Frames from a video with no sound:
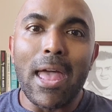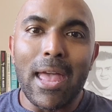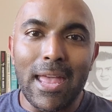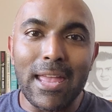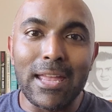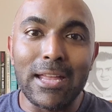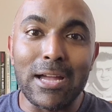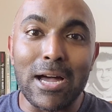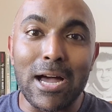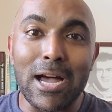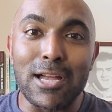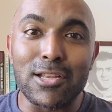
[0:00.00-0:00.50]

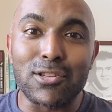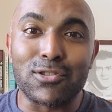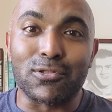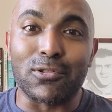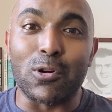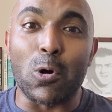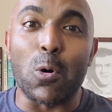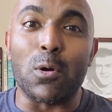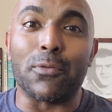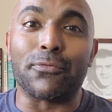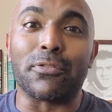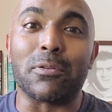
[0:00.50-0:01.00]
Hey guys,
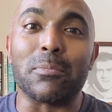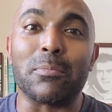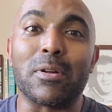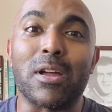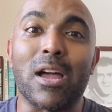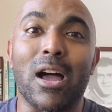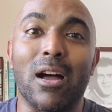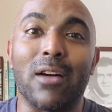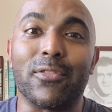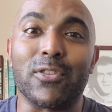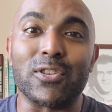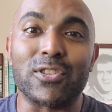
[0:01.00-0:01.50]
Rohit from
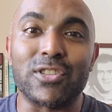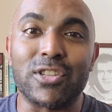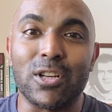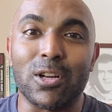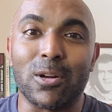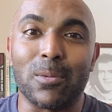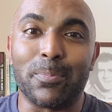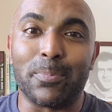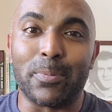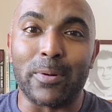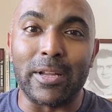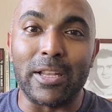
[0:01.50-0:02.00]
Covers
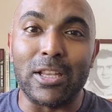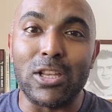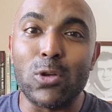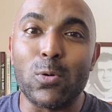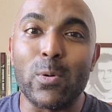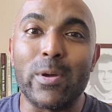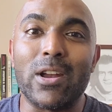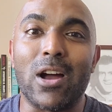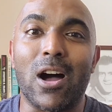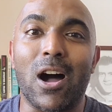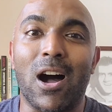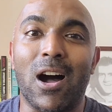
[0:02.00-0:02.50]
here, bringing
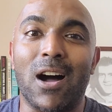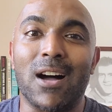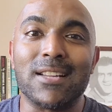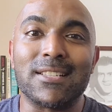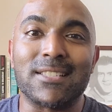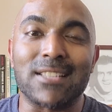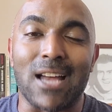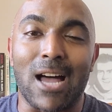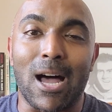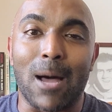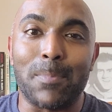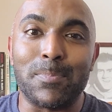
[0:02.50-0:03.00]
you an
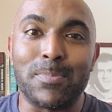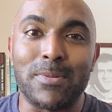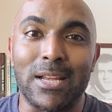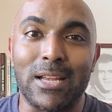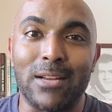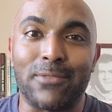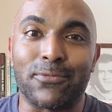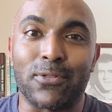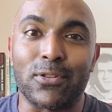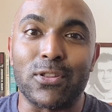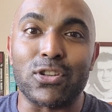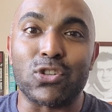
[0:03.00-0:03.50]
odds
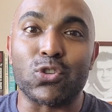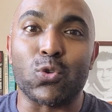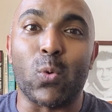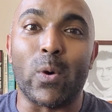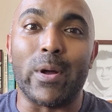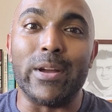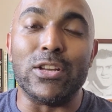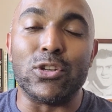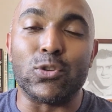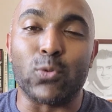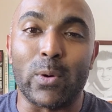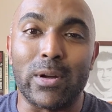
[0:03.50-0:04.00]
update for the
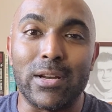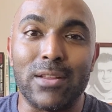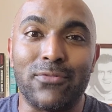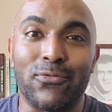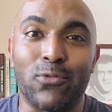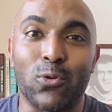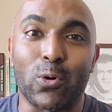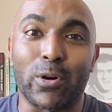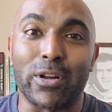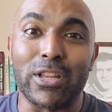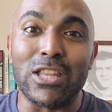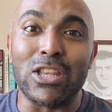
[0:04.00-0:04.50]

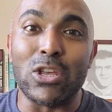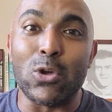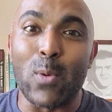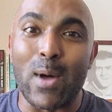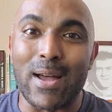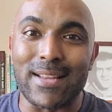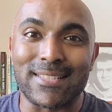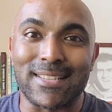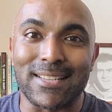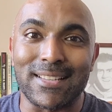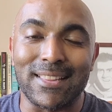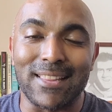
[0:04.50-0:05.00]
2024
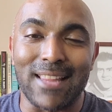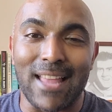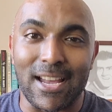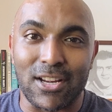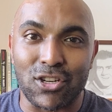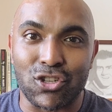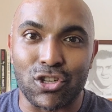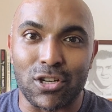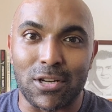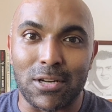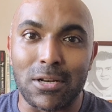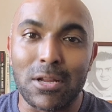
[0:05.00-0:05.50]
U.S.
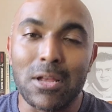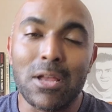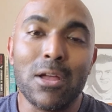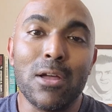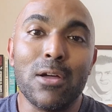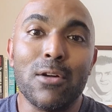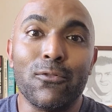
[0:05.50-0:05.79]
election.